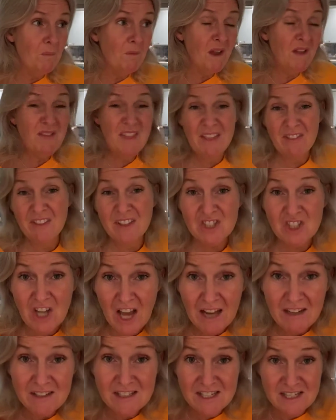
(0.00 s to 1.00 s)
and then the
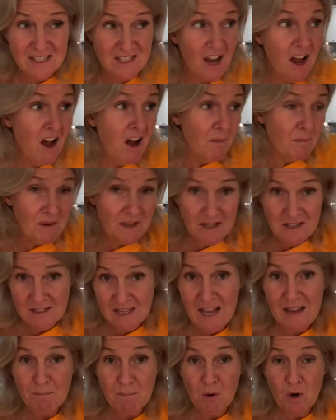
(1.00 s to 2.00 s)
chances are, because
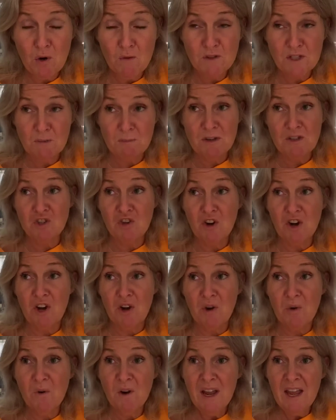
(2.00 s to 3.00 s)
that proves to be
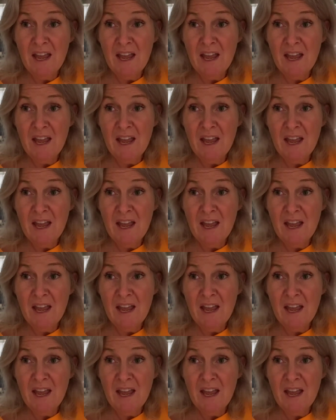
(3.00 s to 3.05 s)
true,